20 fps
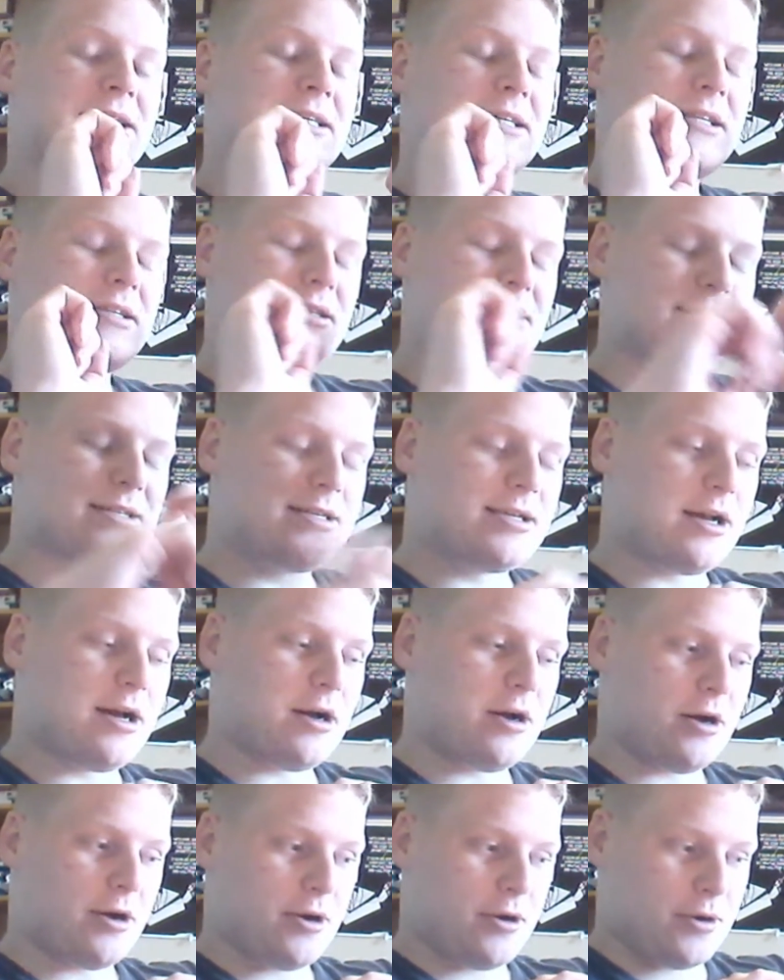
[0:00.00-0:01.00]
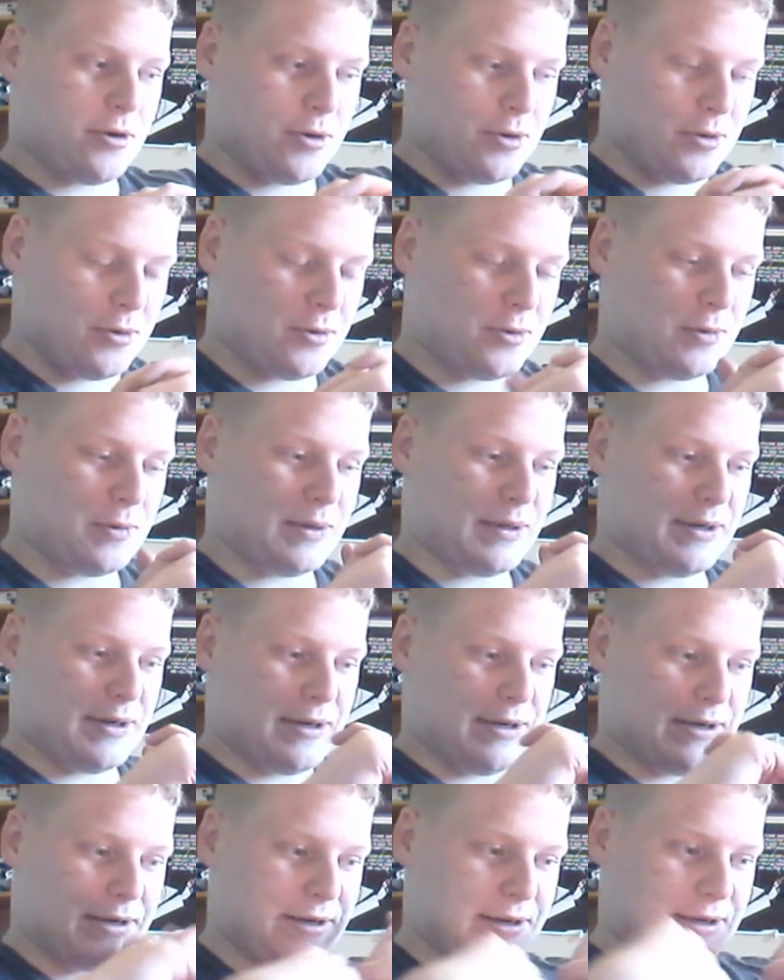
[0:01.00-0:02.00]

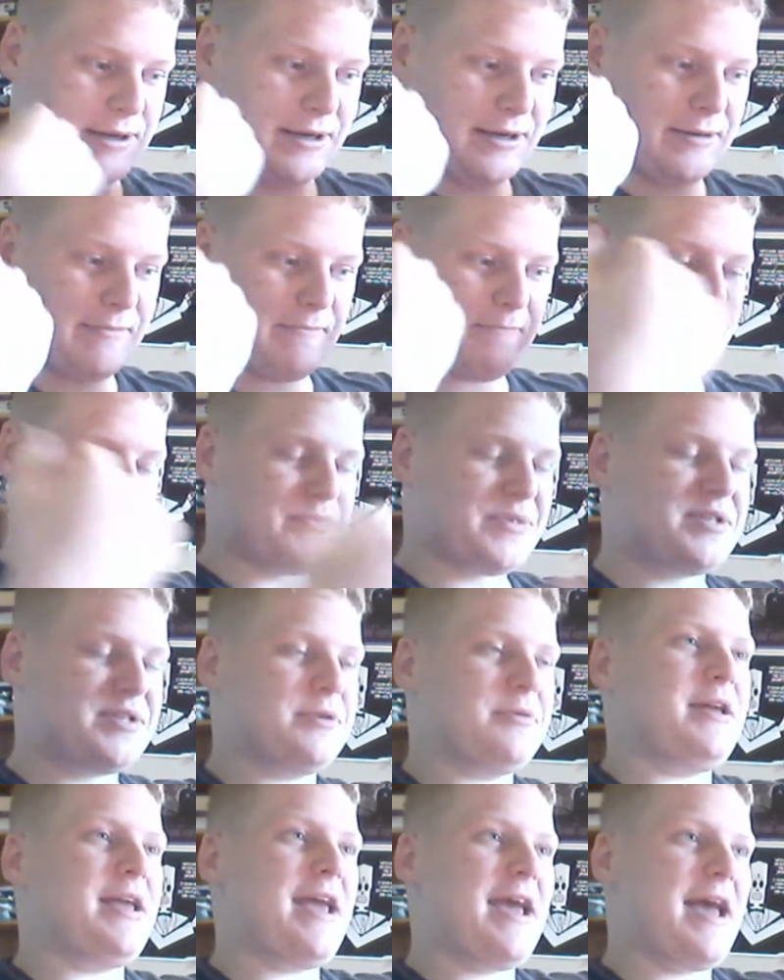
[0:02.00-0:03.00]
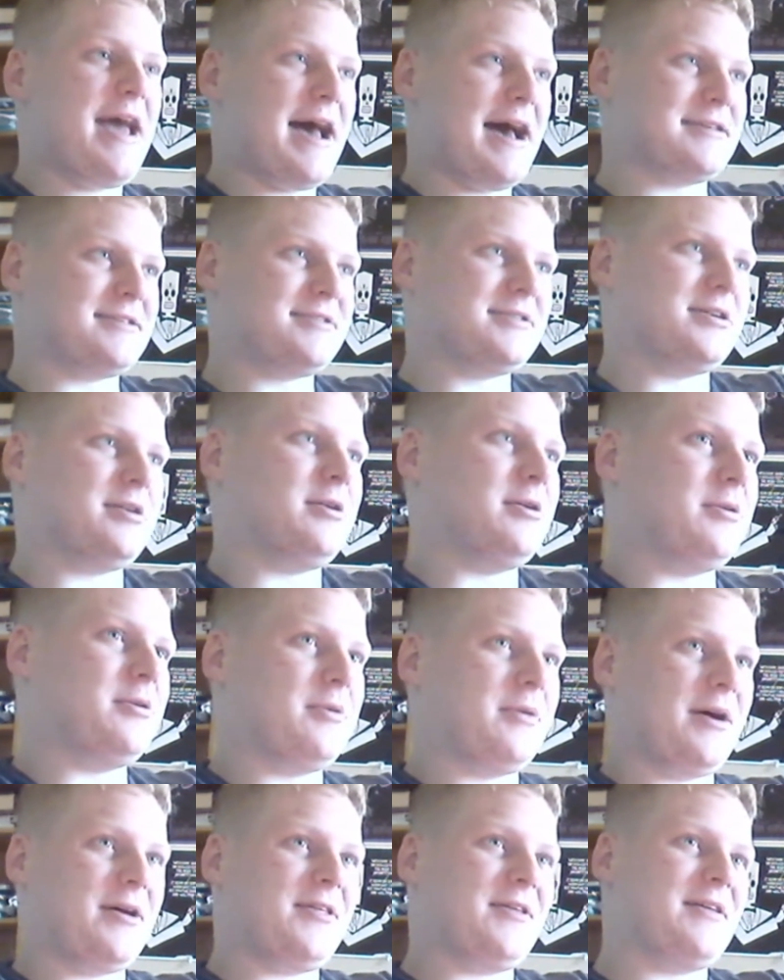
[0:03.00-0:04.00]
So yeah,
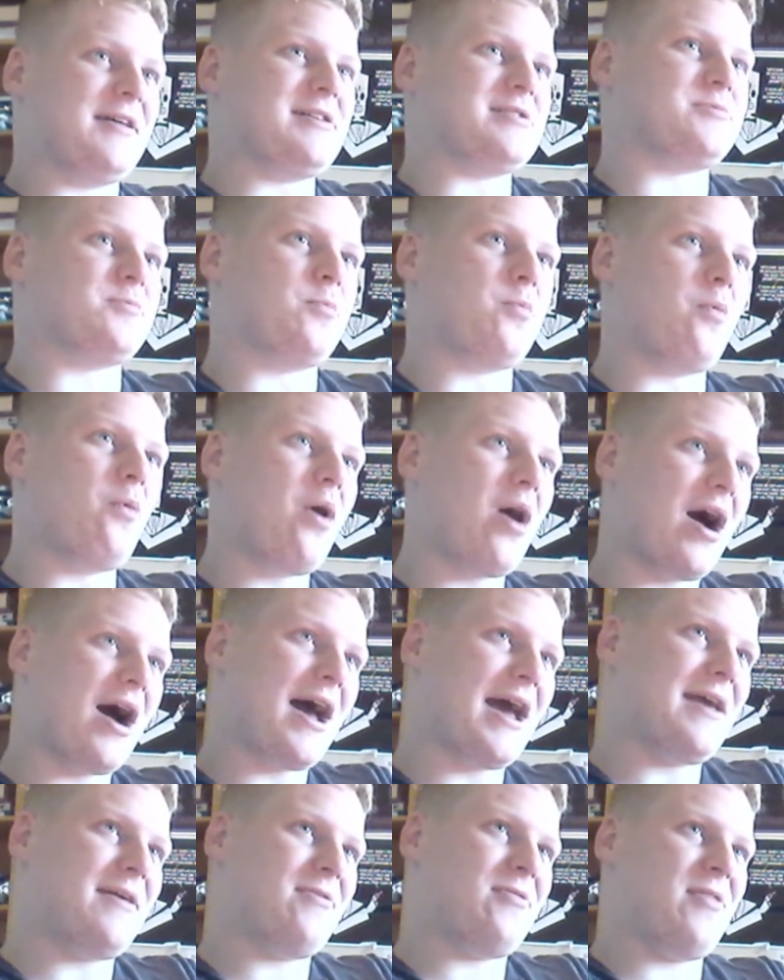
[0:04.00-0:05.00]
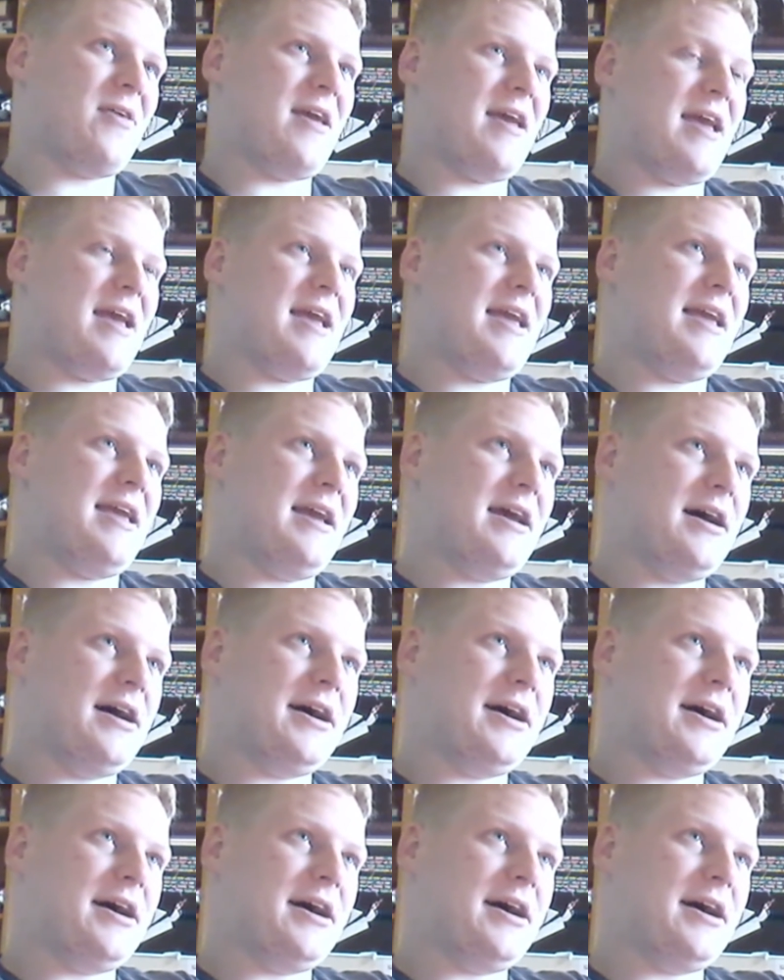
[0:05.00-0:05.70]
so I think that's why they